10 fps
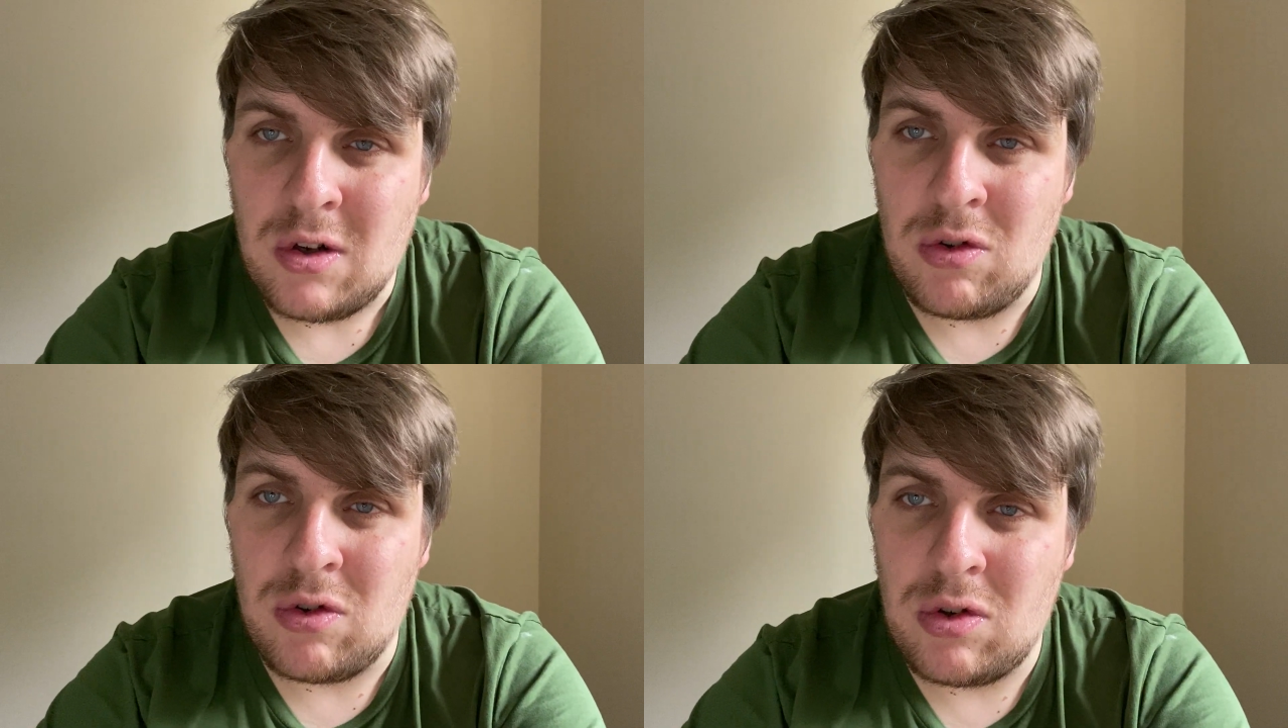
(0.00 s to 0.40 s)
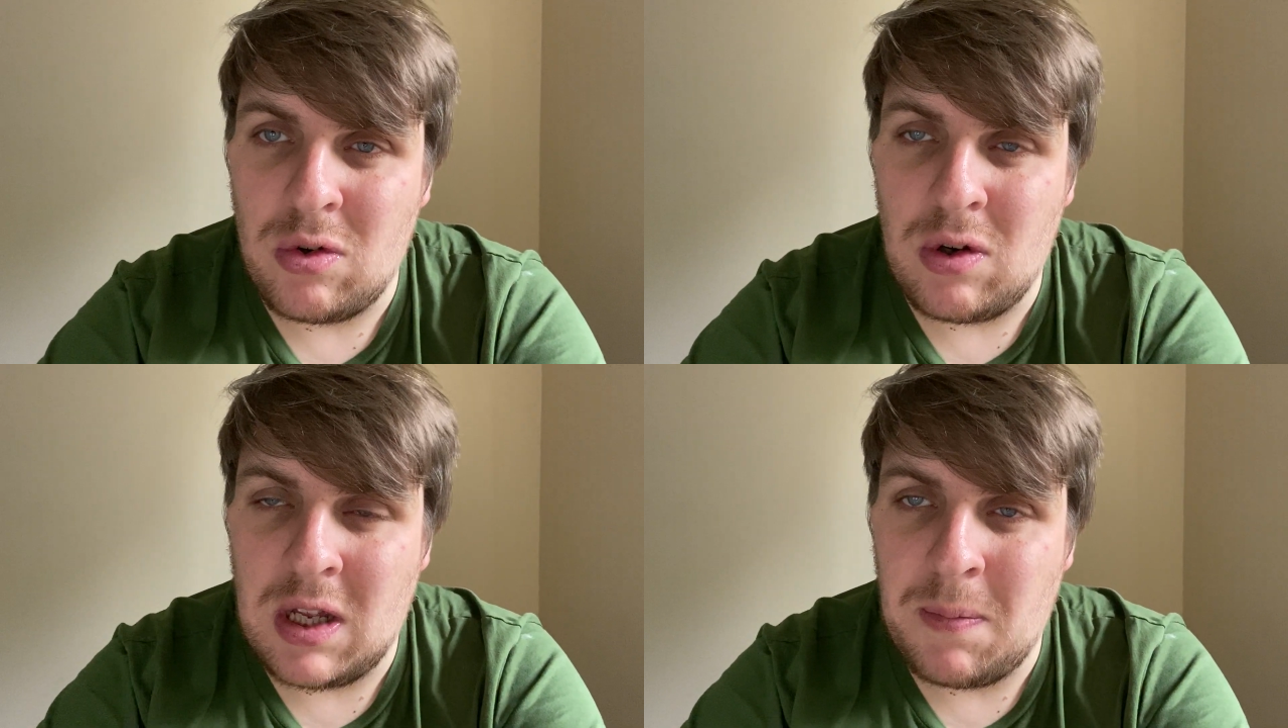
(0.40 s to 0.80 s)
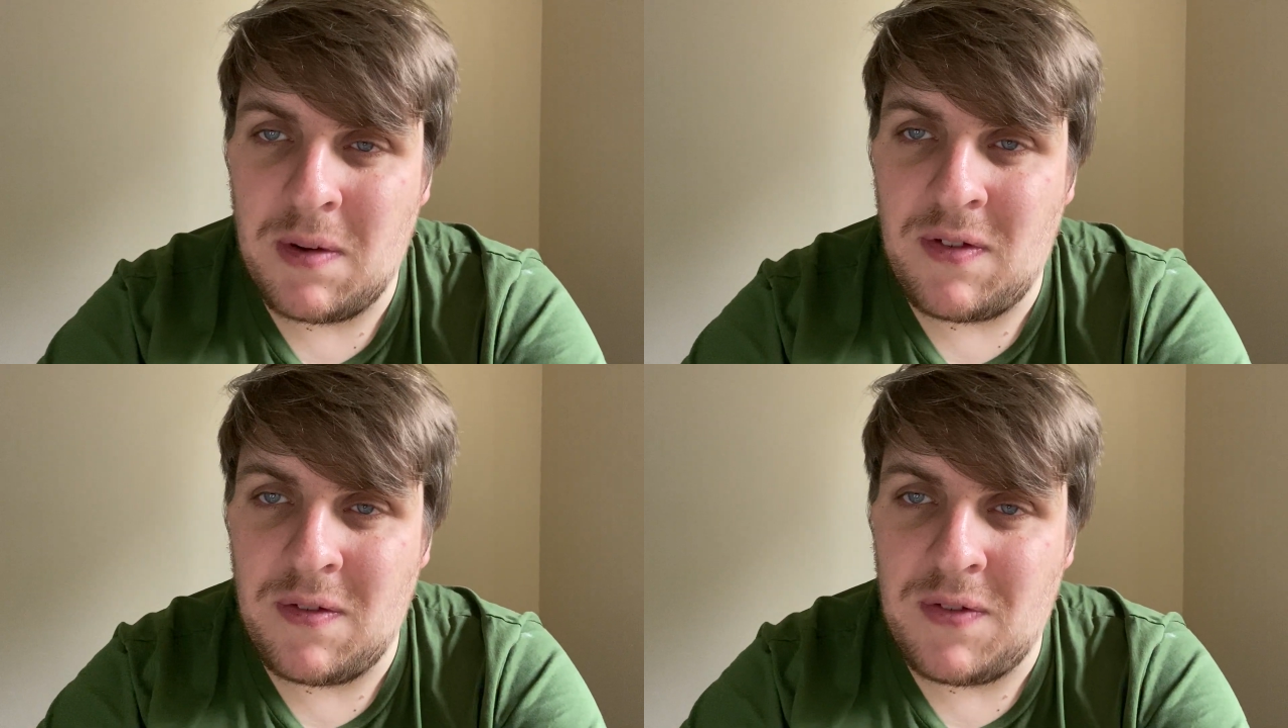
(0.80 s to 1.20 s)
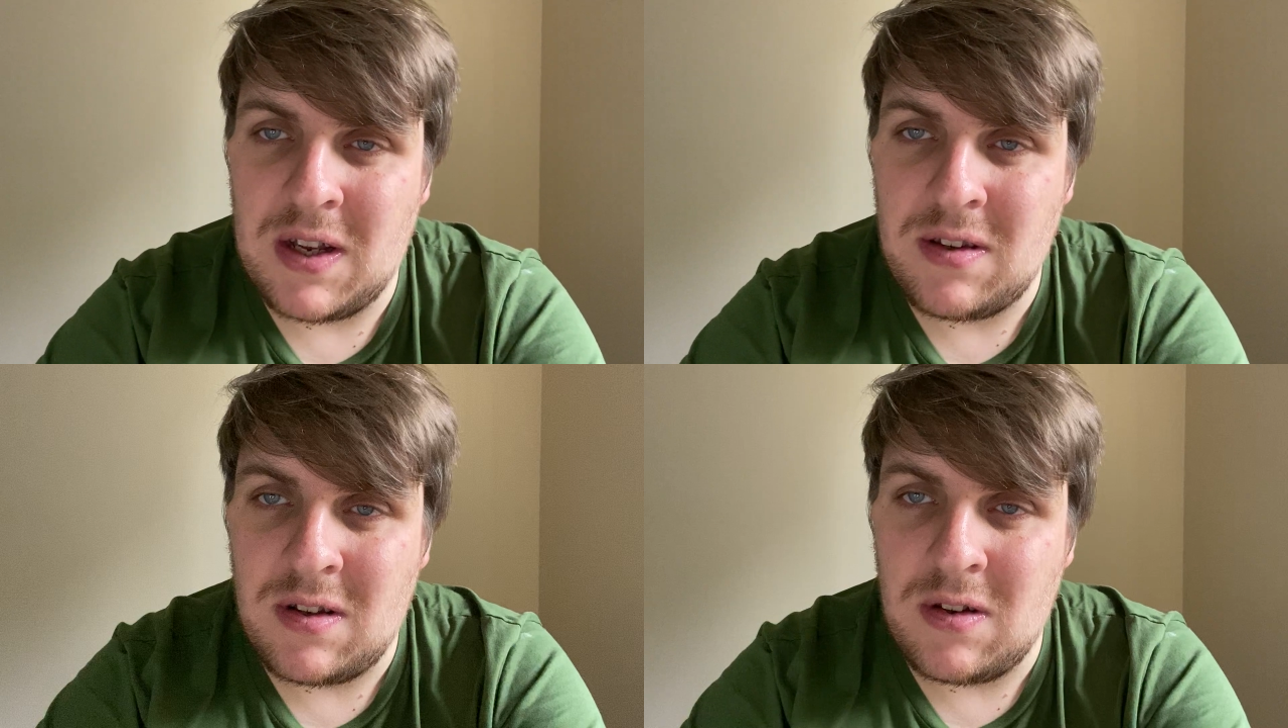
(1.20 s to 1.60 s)
consortium of
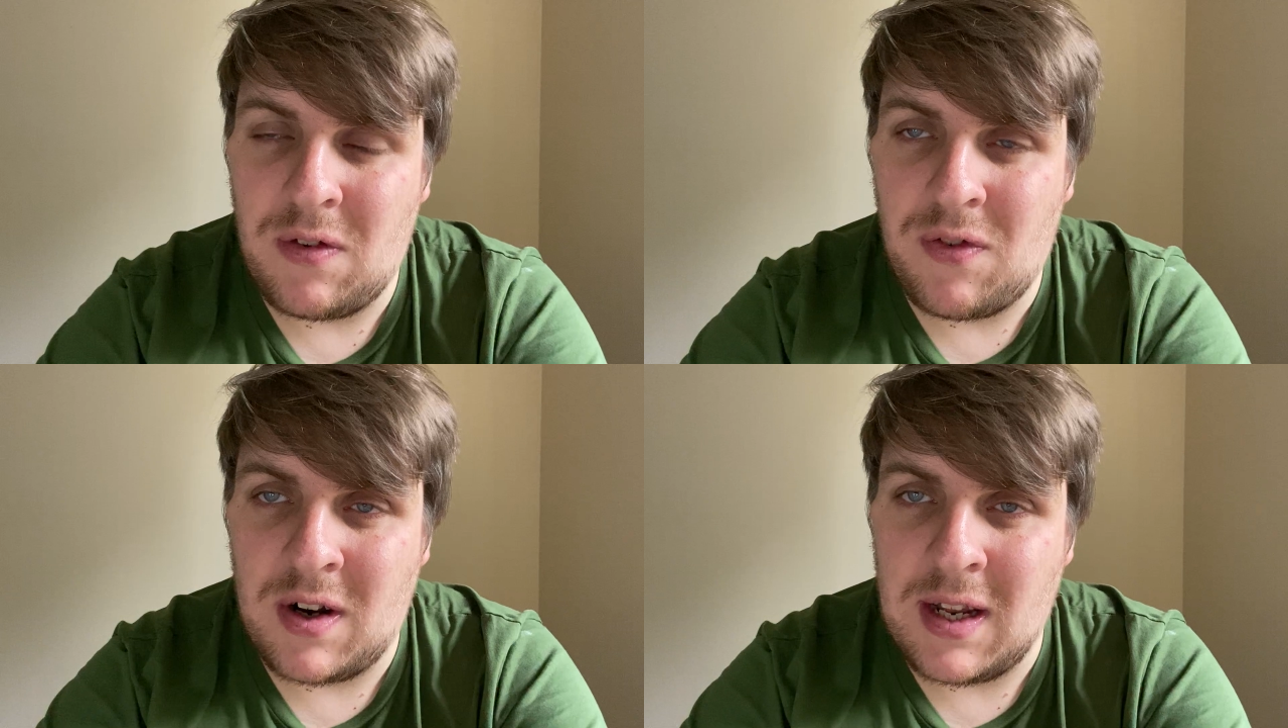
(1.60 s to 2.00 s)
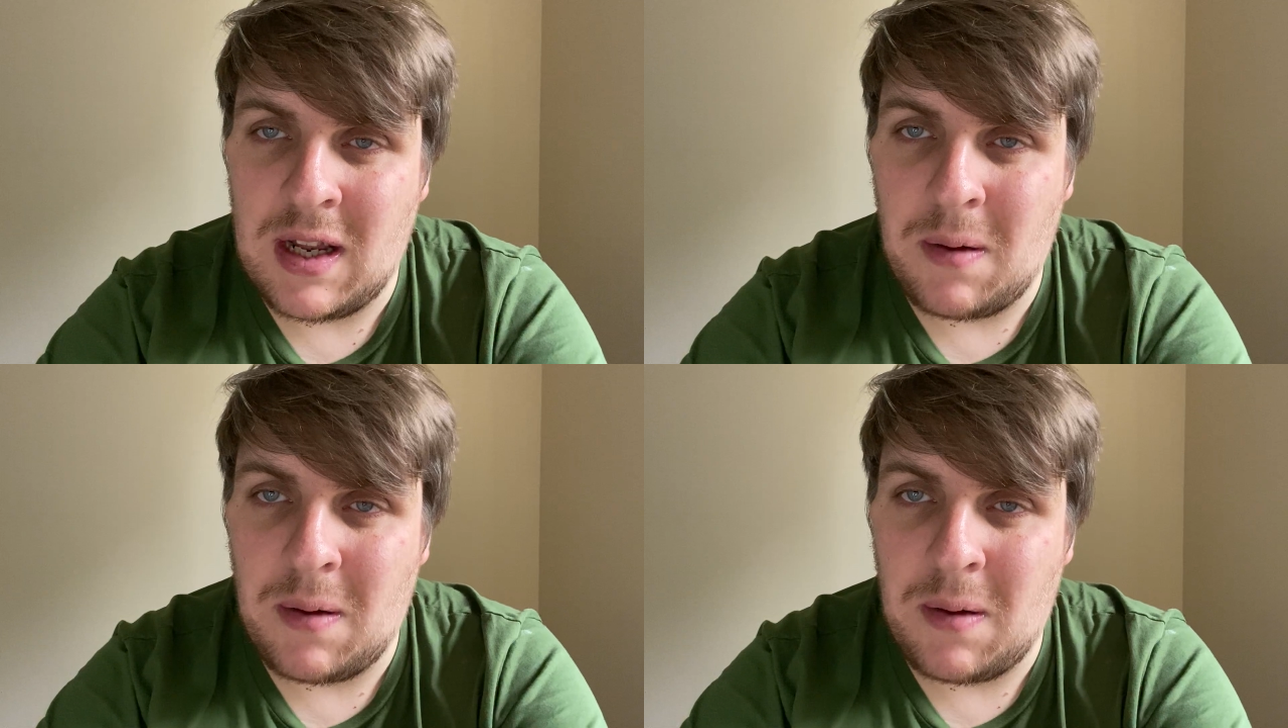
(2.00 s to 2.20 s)
investors fronted